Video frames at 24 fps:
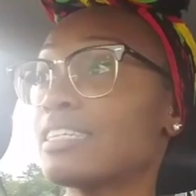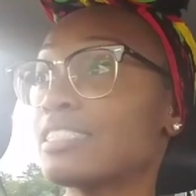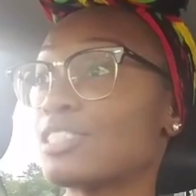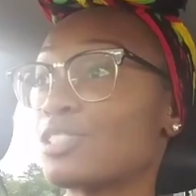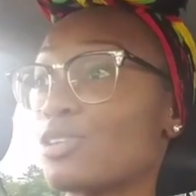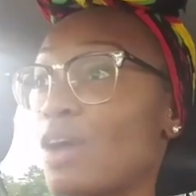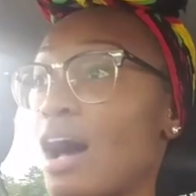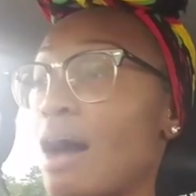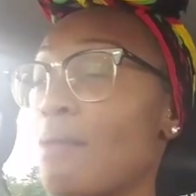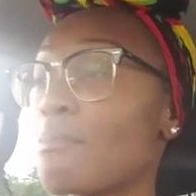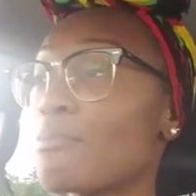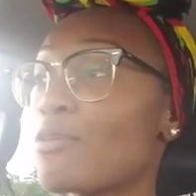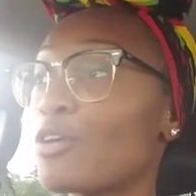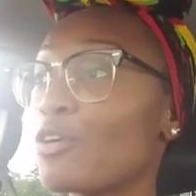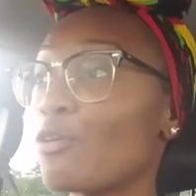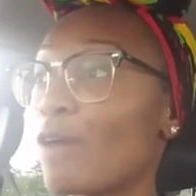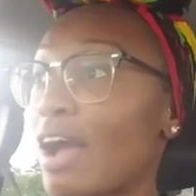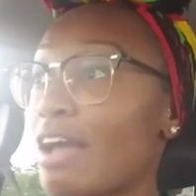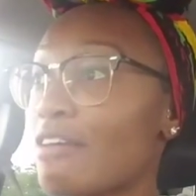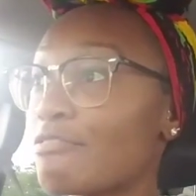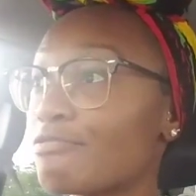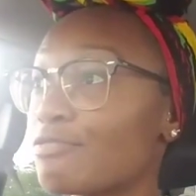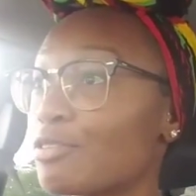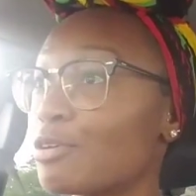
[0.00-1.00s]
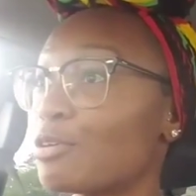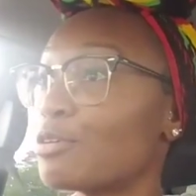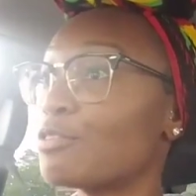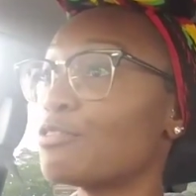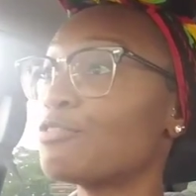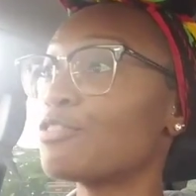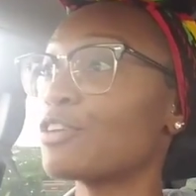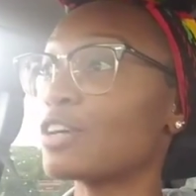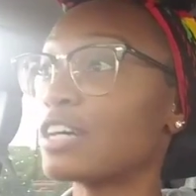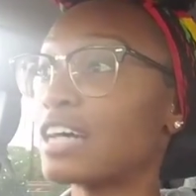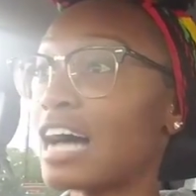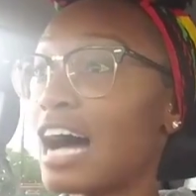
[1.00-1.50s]
So I'm
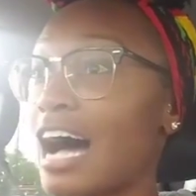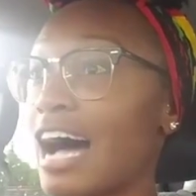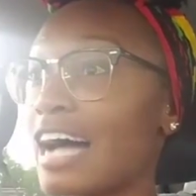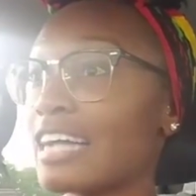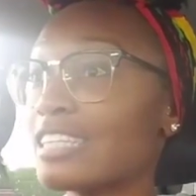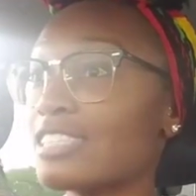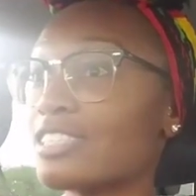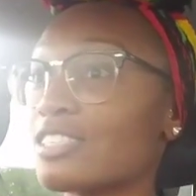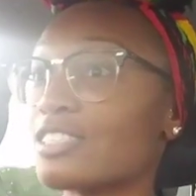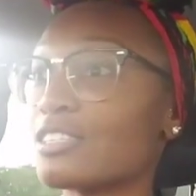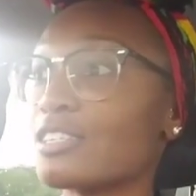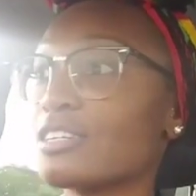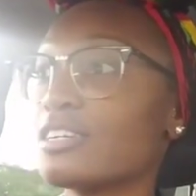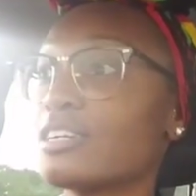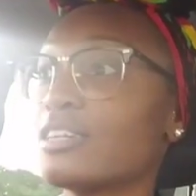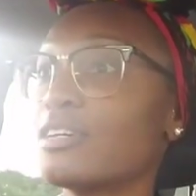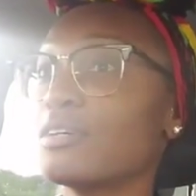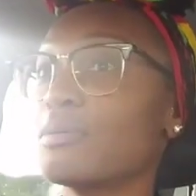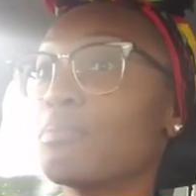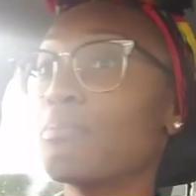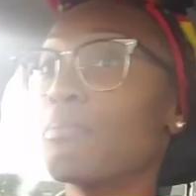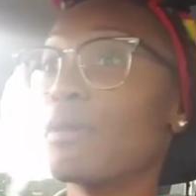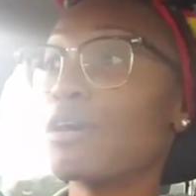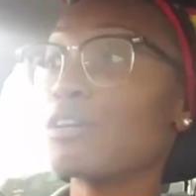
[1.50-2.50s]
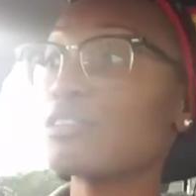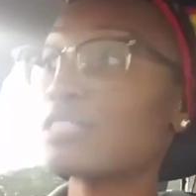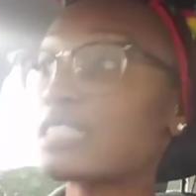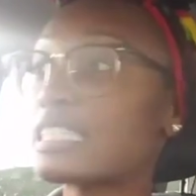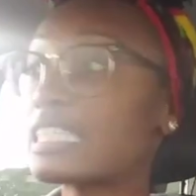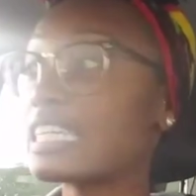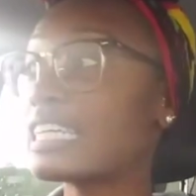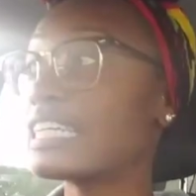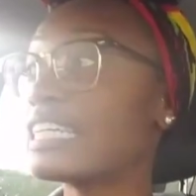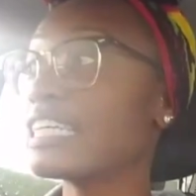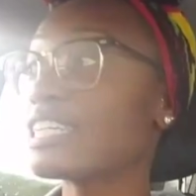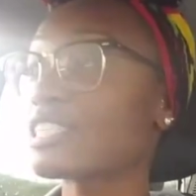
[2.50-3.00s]
grateful for God's
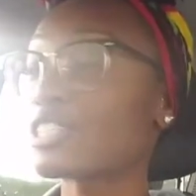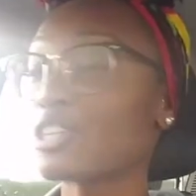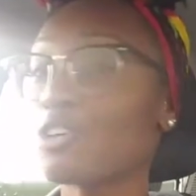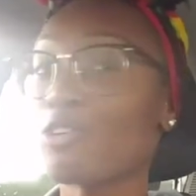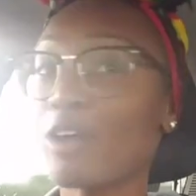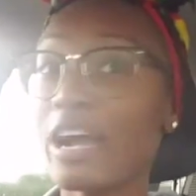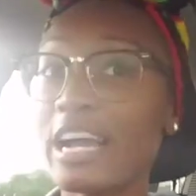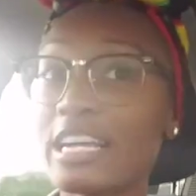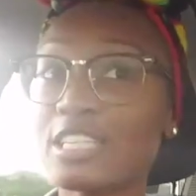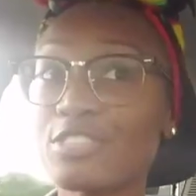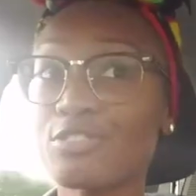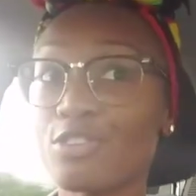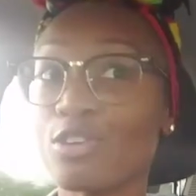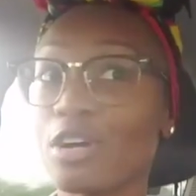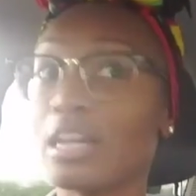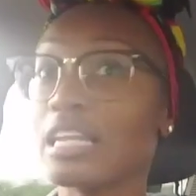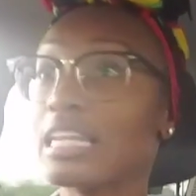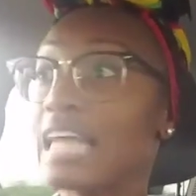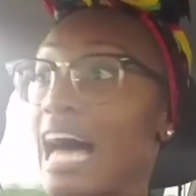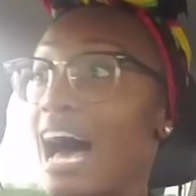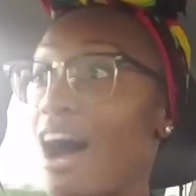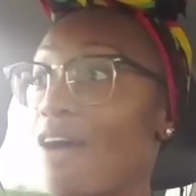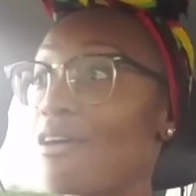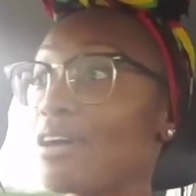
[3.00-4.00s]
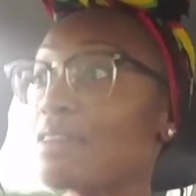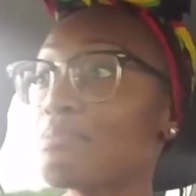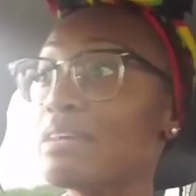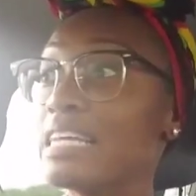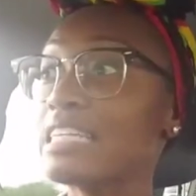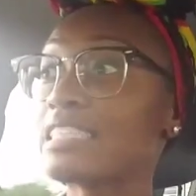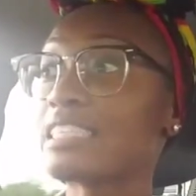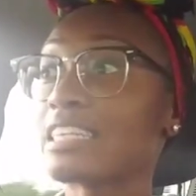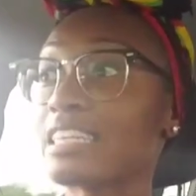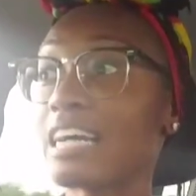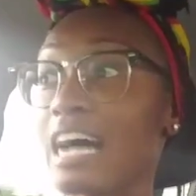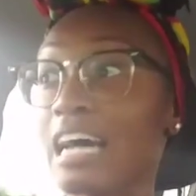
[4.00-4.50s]
mercy and his grace for allowing
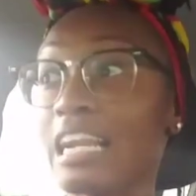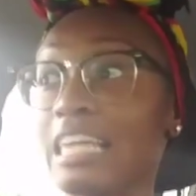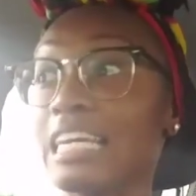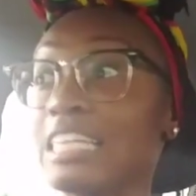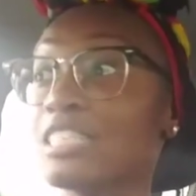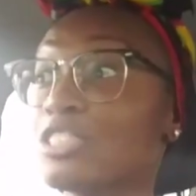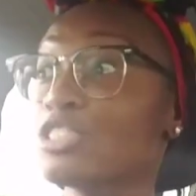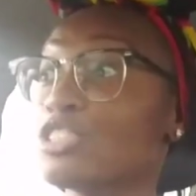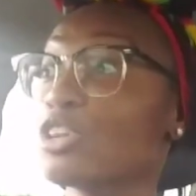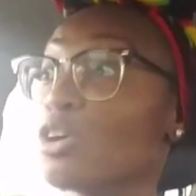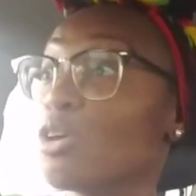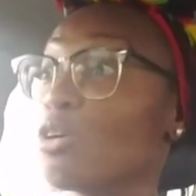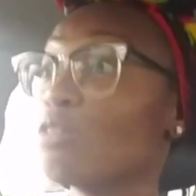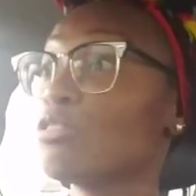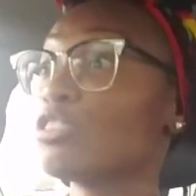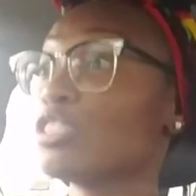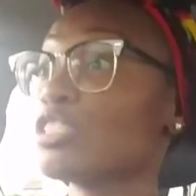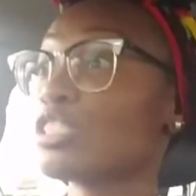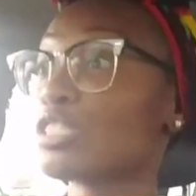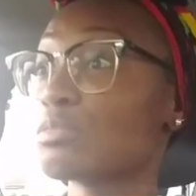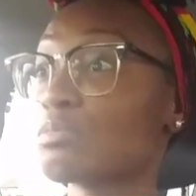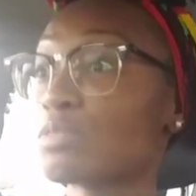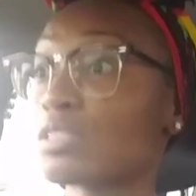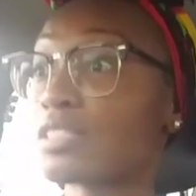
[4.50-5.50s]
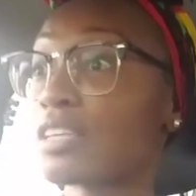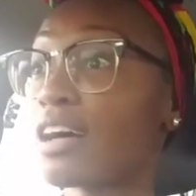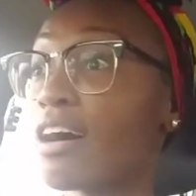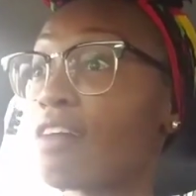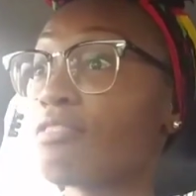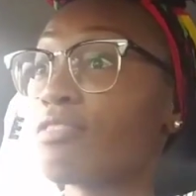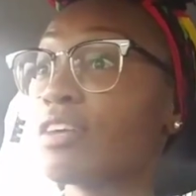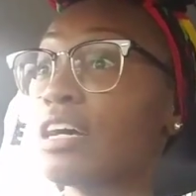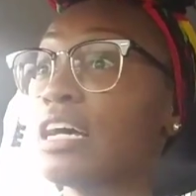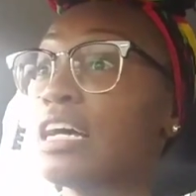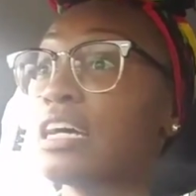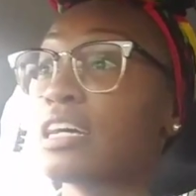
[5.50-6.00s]
me to kind of indulge in some
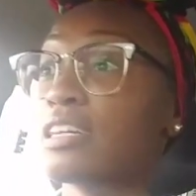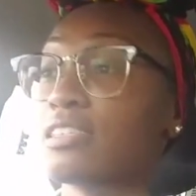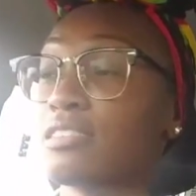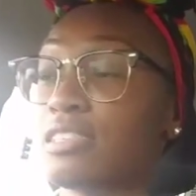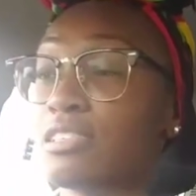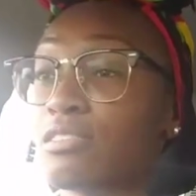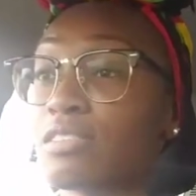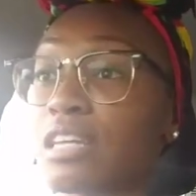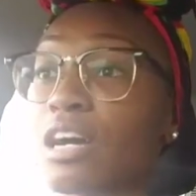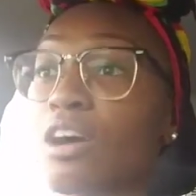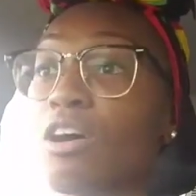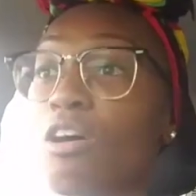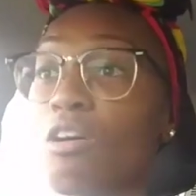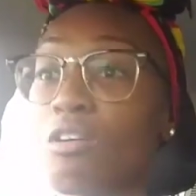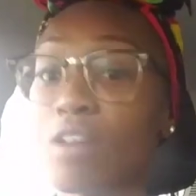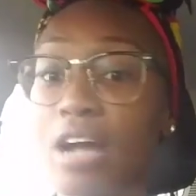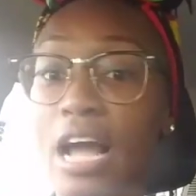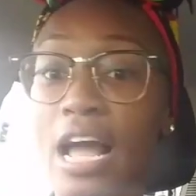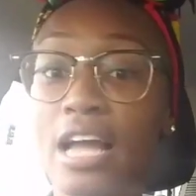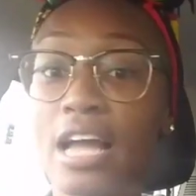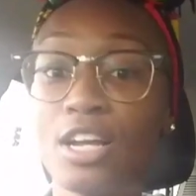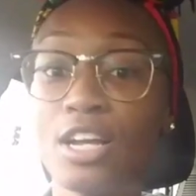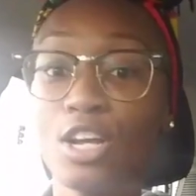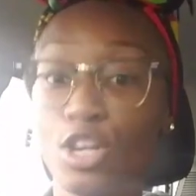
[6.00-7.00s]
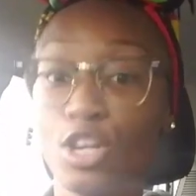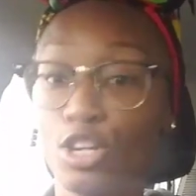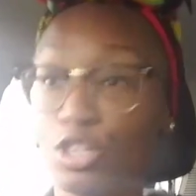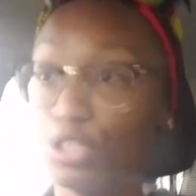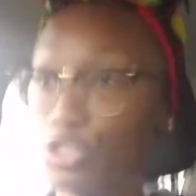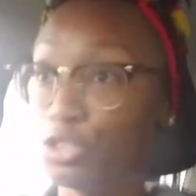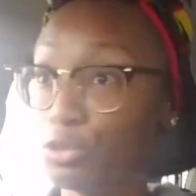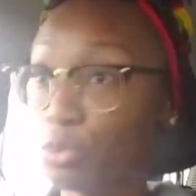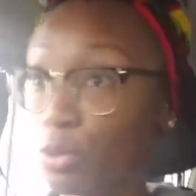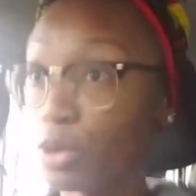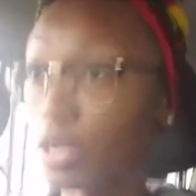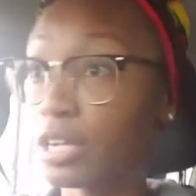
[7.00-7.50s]
stuff because he was like okay
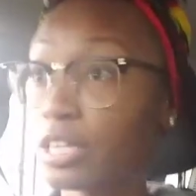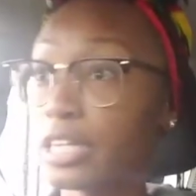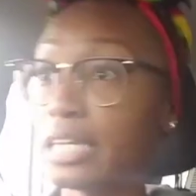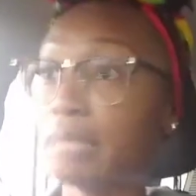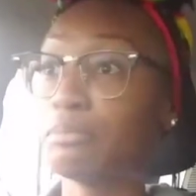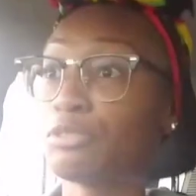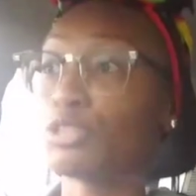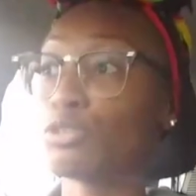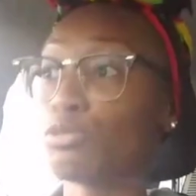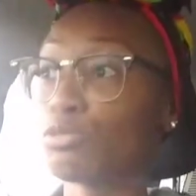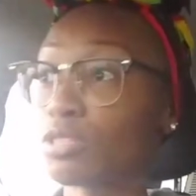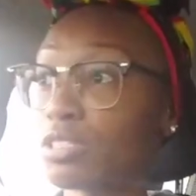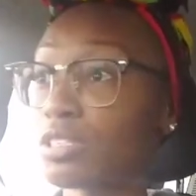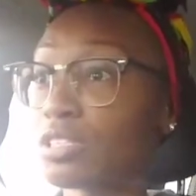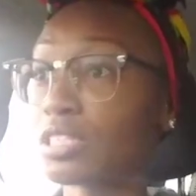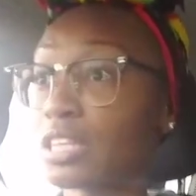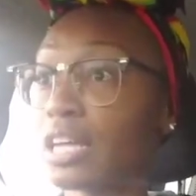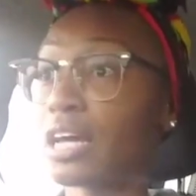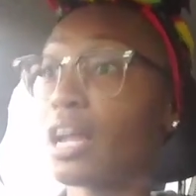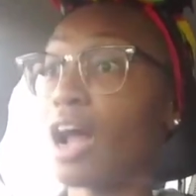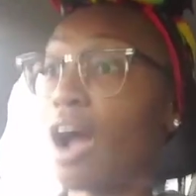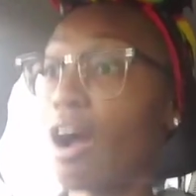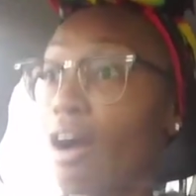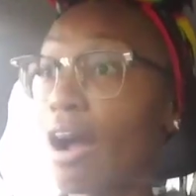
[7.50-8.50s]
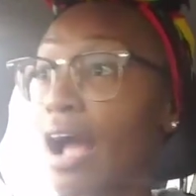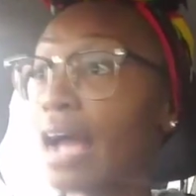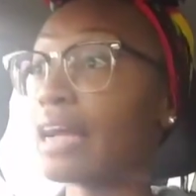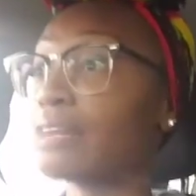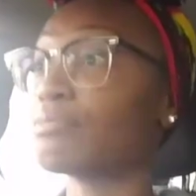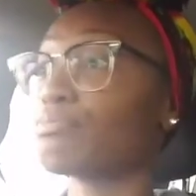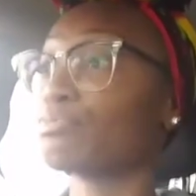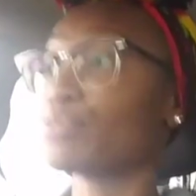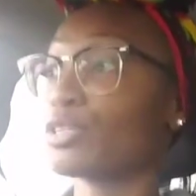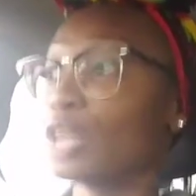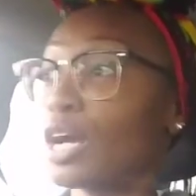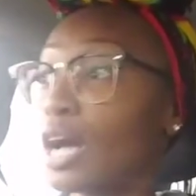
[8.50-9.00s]
you want to keep choosing sin, all
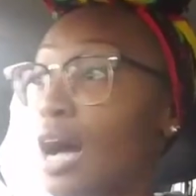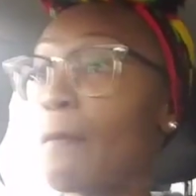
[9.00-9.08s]
right,